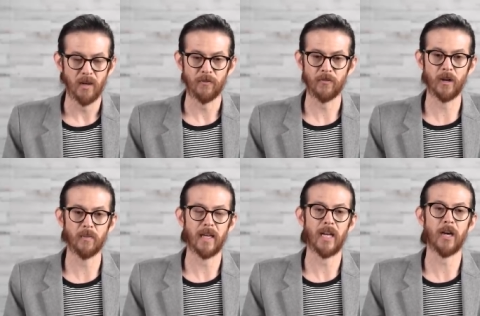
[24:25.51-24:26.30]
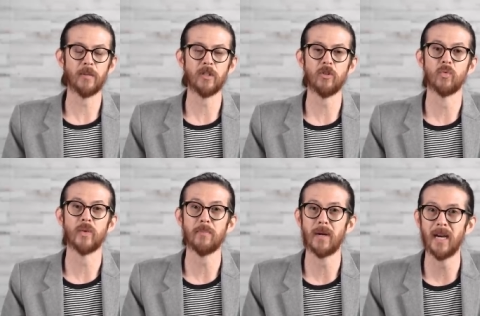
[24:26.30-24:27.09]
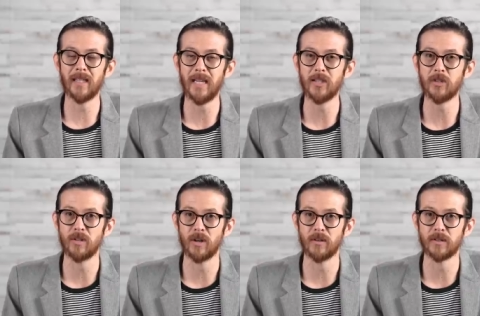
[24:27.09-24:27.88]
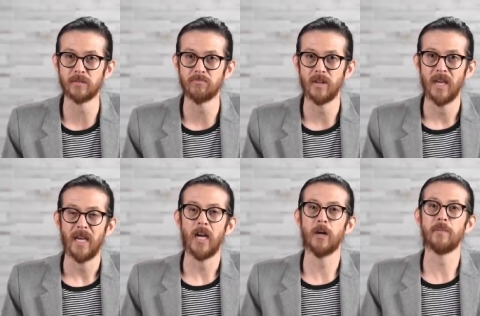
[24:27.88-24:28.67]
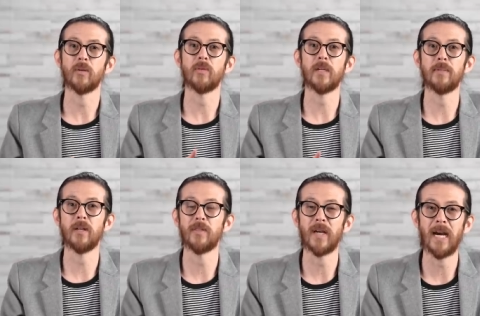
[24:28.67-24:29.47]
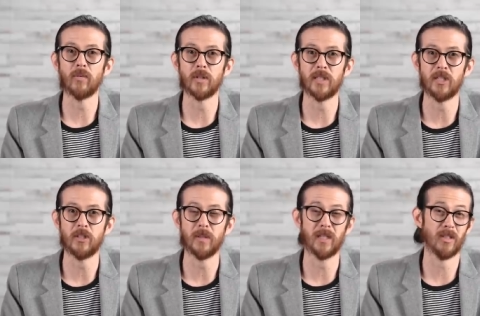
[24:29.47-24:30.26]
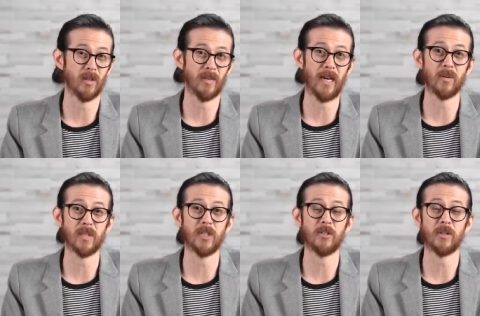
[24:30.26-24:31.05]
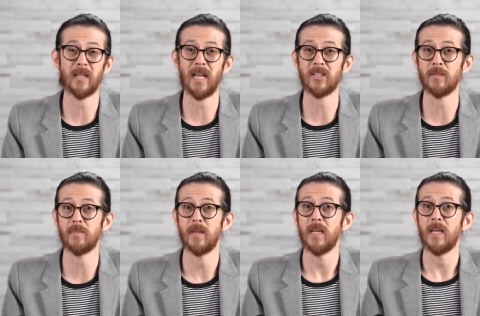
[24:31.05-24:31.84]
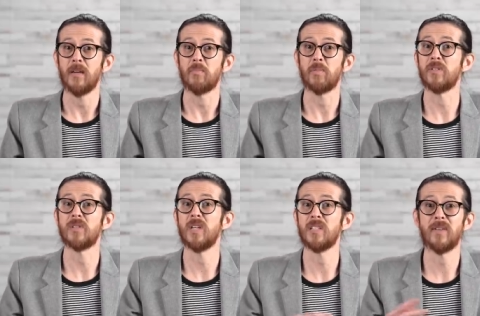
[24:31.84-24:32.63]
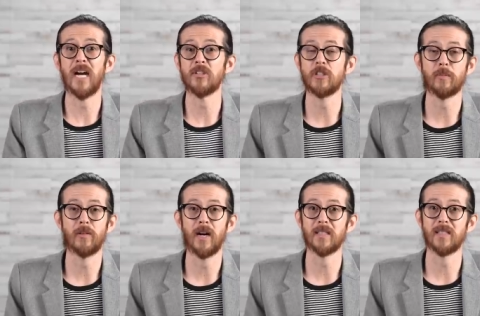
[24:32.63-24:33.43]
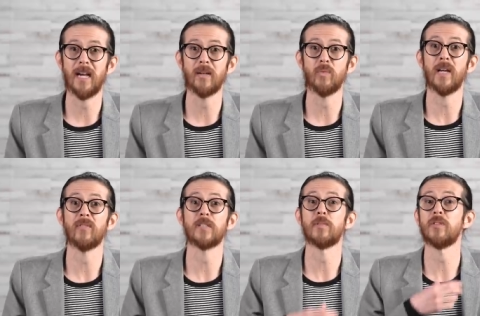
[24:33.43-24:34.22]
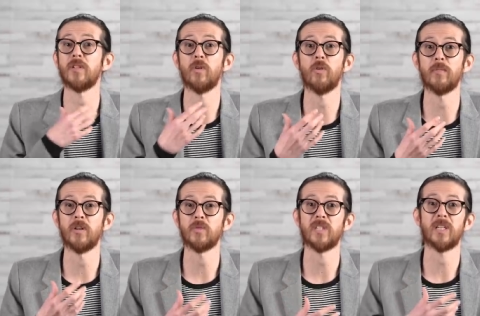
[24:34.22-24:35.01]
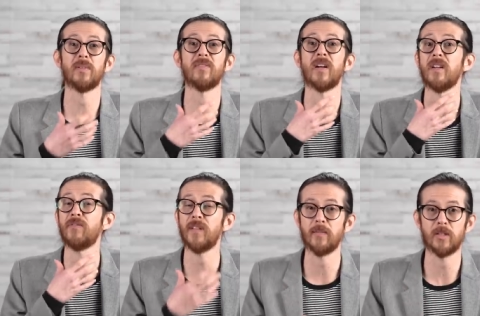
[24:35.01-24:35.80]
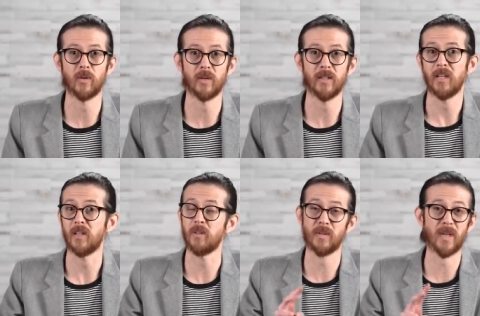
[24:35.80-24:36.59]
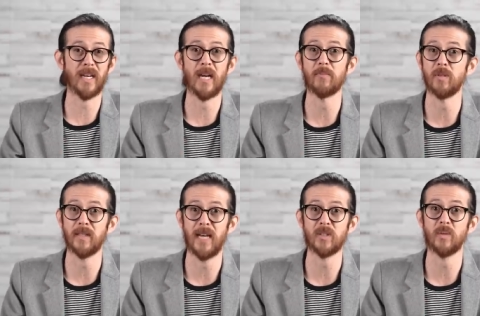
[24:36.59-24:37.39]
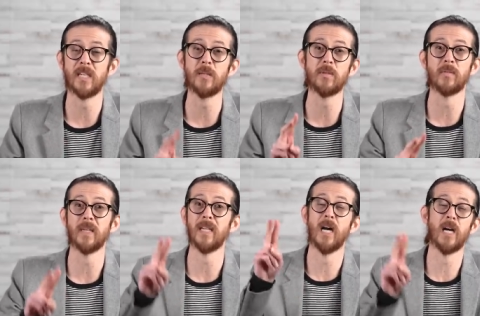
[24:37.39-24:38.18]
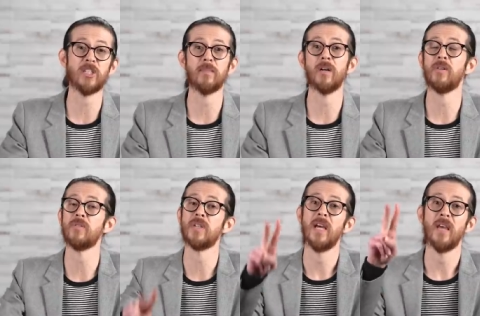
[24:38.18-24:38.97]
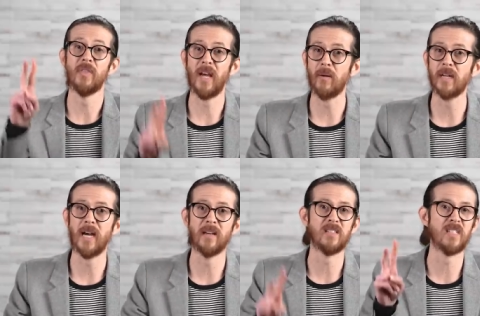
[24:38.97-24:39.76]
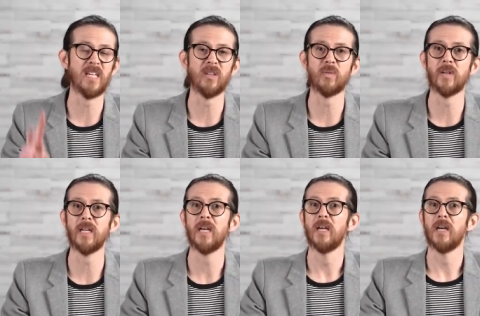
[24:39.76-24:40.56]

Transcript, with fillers: from helping you remyelinate your nerves, helping rebuild thyroid tissue, because your thyroid tissue can actually produce tons of hydrogen peroxide whenever it's producing hormones, which can be very inflammatory. Glutathione helps with that, so it keeps you from getting Hashimoto's, thyroiditis, T3,